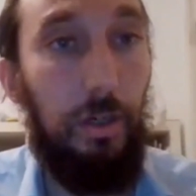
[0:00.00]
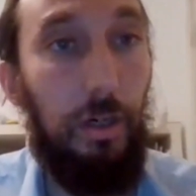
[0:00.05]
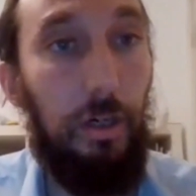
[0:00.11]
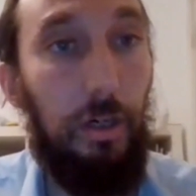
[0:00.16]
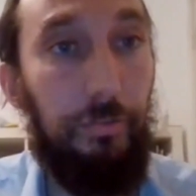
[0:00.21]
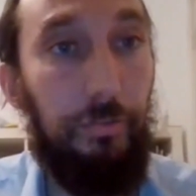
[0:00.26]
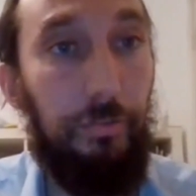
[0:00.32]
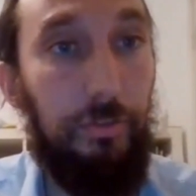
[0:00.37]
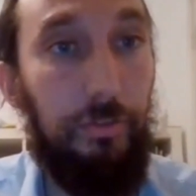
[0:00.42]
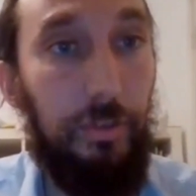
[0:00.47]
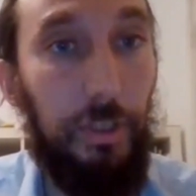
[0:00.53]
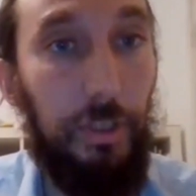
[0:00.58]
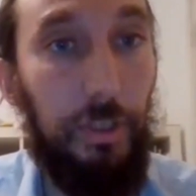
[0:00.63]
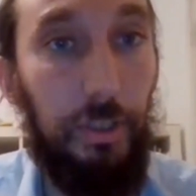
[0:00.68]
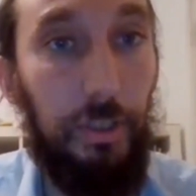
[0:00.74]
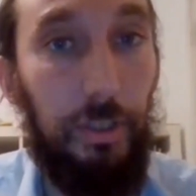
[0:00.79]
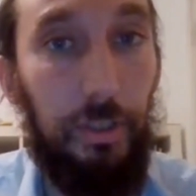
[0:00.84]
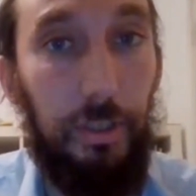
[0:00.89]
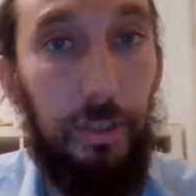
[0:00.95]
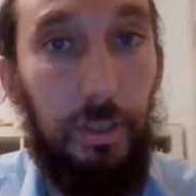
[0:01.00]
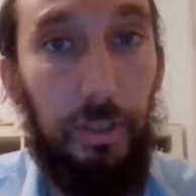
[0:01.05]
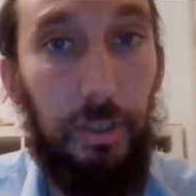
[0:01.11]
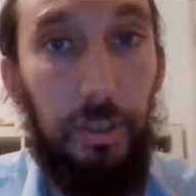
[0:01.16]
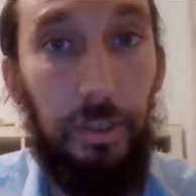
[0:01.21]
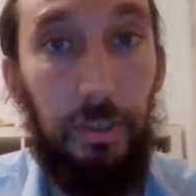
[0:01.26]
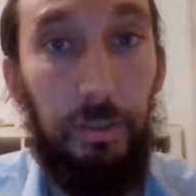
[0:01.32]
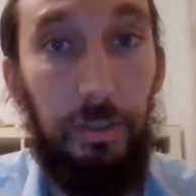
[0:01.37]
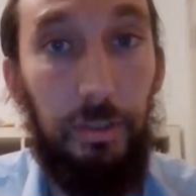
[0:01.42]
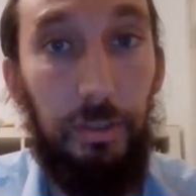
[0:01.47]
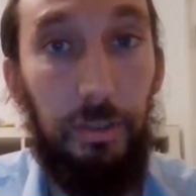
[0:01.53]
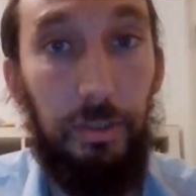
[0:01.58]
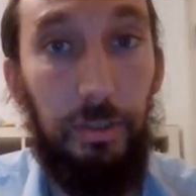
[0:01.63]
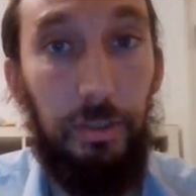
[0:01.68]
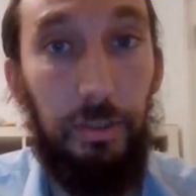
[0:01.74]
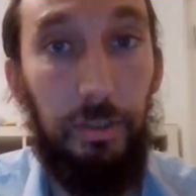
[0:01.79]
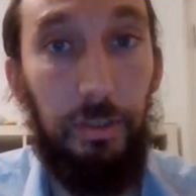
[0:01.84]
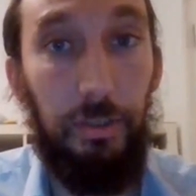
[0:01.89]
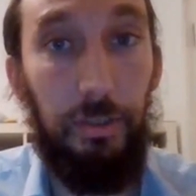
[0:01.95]
after
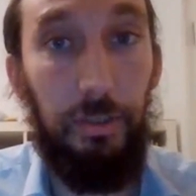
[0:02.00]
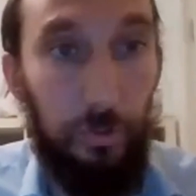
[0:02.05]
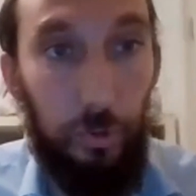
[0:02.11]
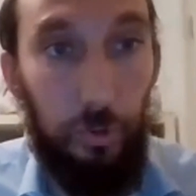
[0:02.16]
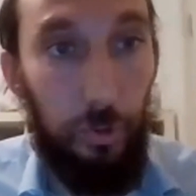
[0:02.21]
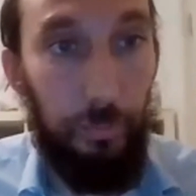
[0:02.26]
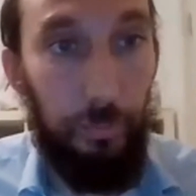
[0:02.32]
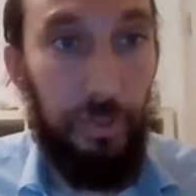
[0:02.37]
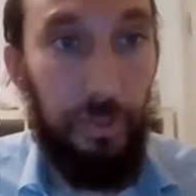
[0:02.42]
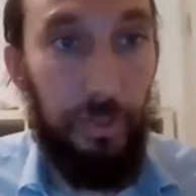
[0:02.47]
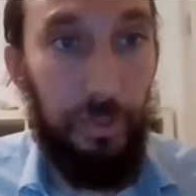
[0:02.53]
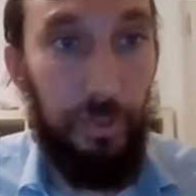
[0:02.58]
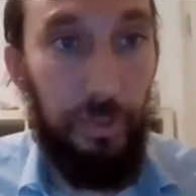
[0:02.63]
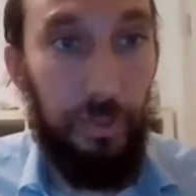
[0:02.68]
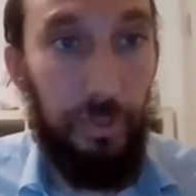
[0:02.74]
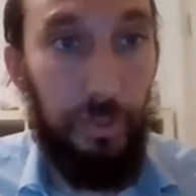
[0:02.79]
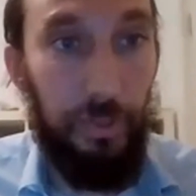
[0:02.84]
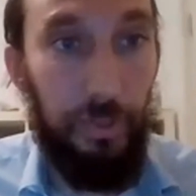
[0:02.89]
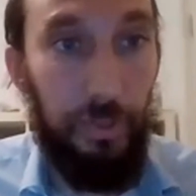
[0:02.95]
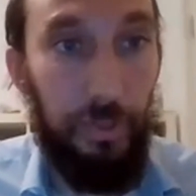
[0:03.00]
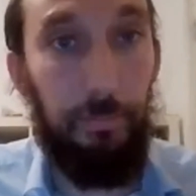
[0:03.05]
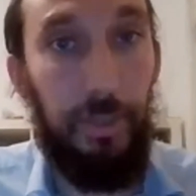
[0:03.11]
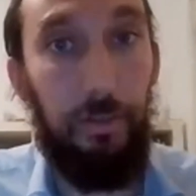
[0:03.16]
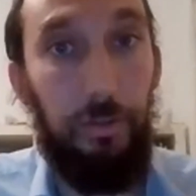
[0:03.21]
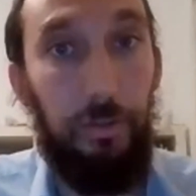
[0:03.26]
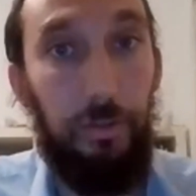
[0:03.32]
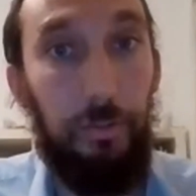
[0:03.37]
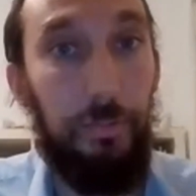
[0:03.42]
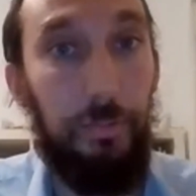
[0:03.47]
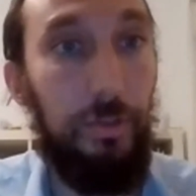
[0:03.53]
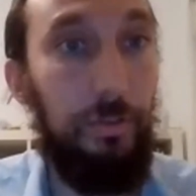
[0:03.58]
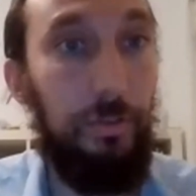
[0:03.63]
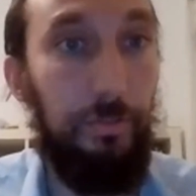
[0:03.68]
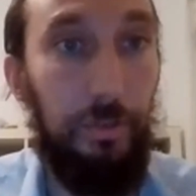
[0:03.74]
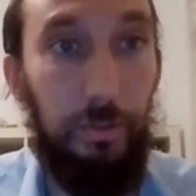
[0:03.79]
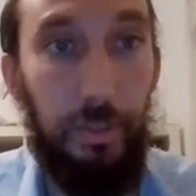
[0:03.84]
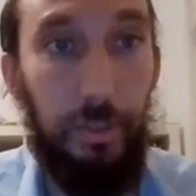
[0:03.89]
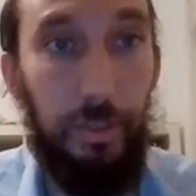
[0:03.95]
you normally get back on
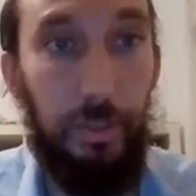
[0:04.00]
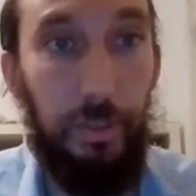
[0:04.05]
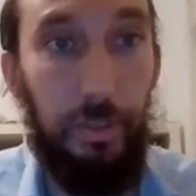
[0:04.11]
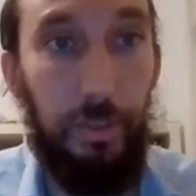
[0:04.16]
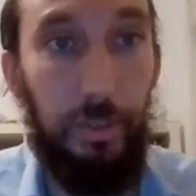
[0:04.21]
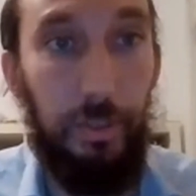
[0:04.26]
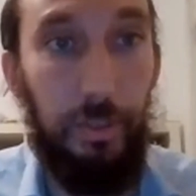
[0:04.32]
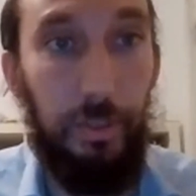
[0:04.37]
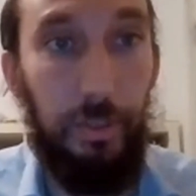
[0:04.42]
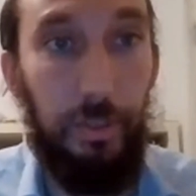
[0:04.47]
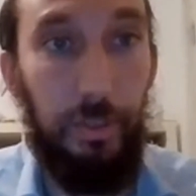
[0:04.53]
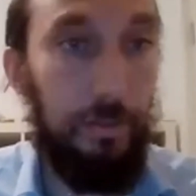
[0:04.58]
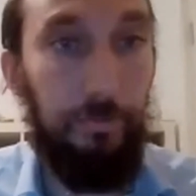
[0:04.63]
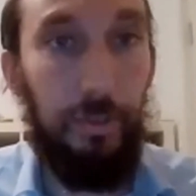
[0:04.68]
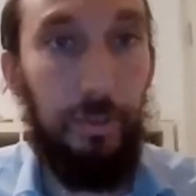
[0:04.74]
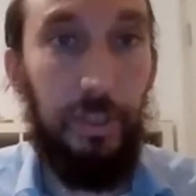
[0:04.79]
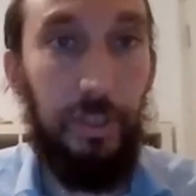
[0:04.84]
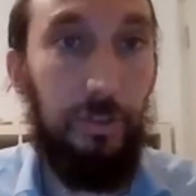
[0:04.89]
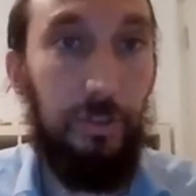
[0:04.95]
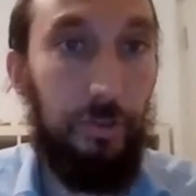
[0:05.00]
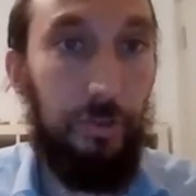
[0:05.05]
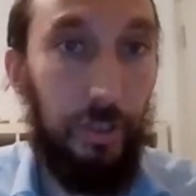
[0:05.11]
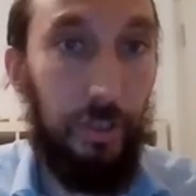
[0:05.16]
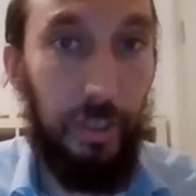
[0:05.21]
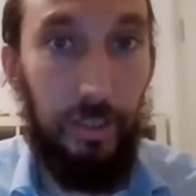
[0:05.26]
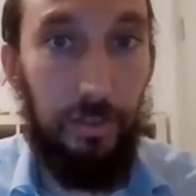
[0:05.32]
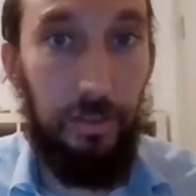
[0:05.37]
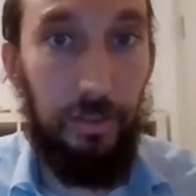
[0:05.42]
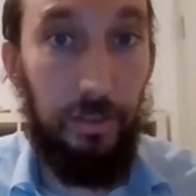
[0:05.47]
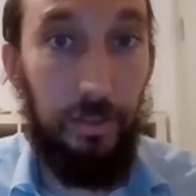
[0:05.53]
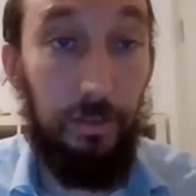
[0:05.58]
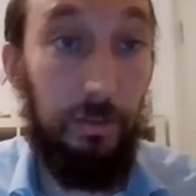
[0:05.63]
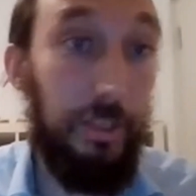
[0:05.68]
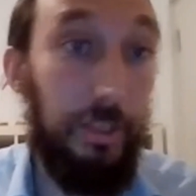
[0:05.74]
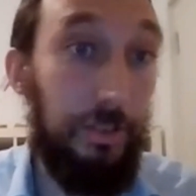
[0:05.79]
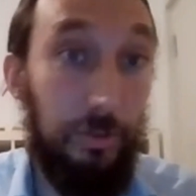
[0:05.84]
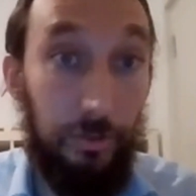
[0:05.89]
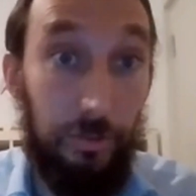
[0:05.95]
Yom Tov, and you have some very
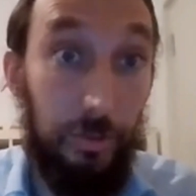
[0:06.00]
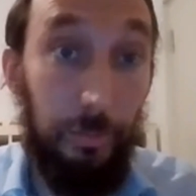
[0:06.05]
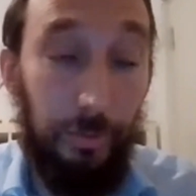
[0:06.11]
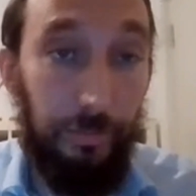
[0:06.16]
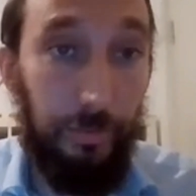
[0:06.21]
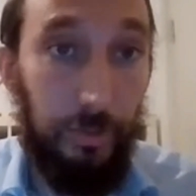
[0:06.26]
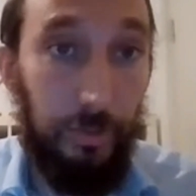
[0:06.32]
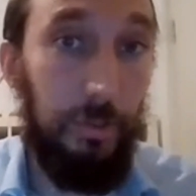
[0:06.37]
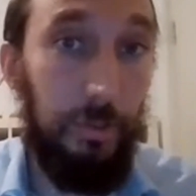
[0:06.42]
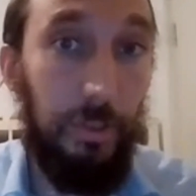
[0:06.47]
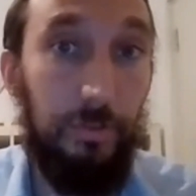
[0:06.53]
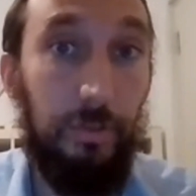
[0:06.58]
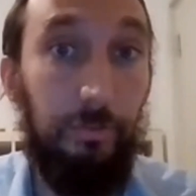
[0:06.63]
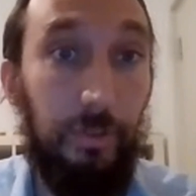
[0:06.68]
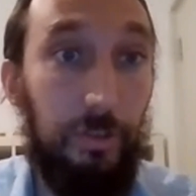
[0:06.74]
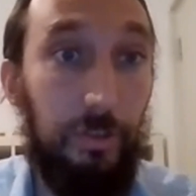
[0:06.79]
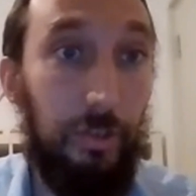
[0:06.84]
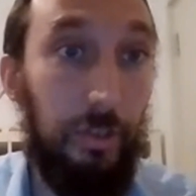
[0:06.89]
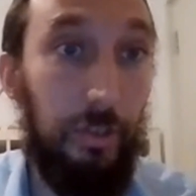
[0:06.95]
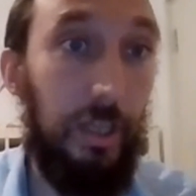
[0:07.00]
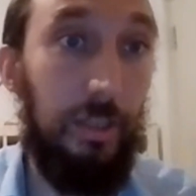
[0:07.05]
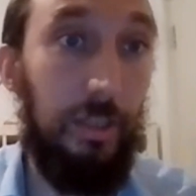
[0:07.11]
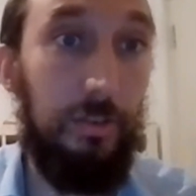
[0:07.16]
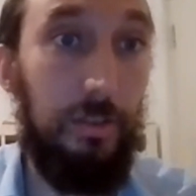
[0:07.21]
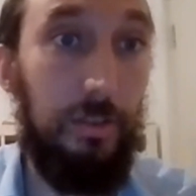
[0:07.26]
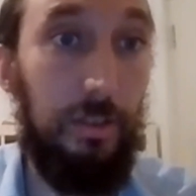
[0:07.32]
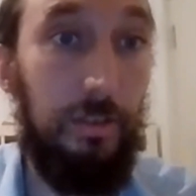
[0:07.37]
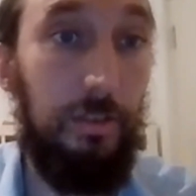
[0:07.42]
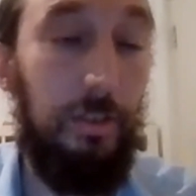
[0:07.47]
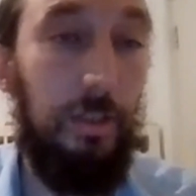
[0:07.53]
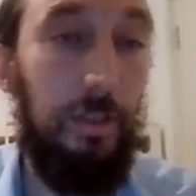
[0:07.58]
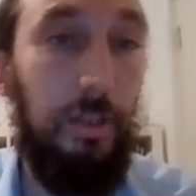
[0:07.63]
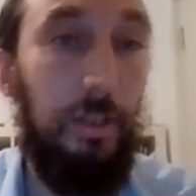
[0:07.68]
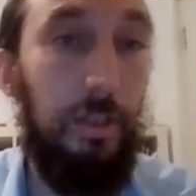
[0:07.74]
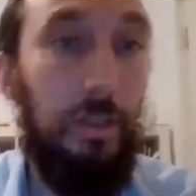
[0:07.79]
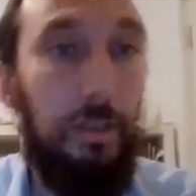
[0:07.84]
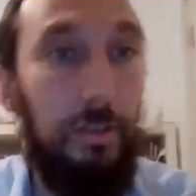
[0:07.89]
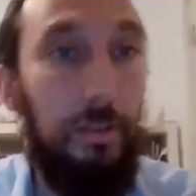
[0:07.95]
truncated, unless you're super from, you have some very
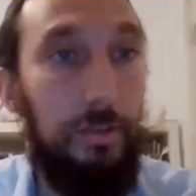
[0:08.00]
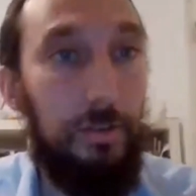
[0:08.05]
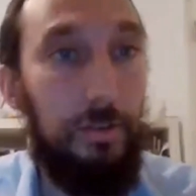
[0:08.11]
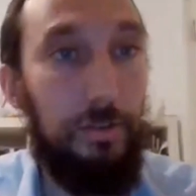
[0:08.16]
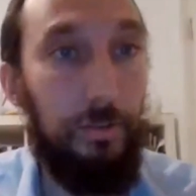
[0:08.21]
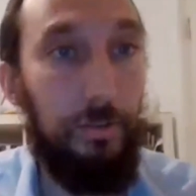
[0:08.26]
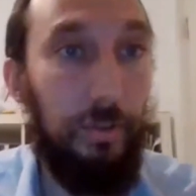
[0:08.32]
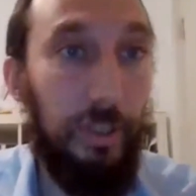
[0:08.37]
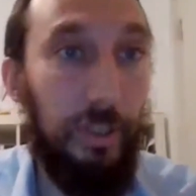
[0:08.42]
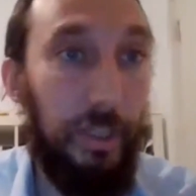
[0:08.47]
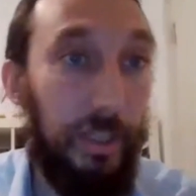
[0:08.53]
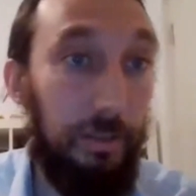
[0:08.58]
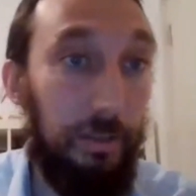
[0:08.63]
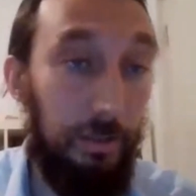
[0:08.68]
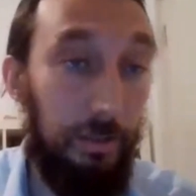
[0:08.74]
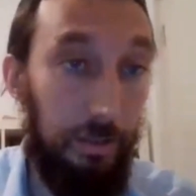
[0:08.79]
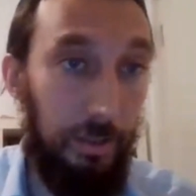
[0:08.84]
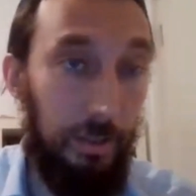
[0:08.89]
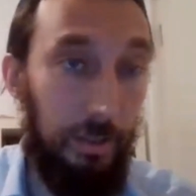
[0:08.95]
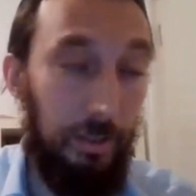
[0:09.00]
truncated Suda,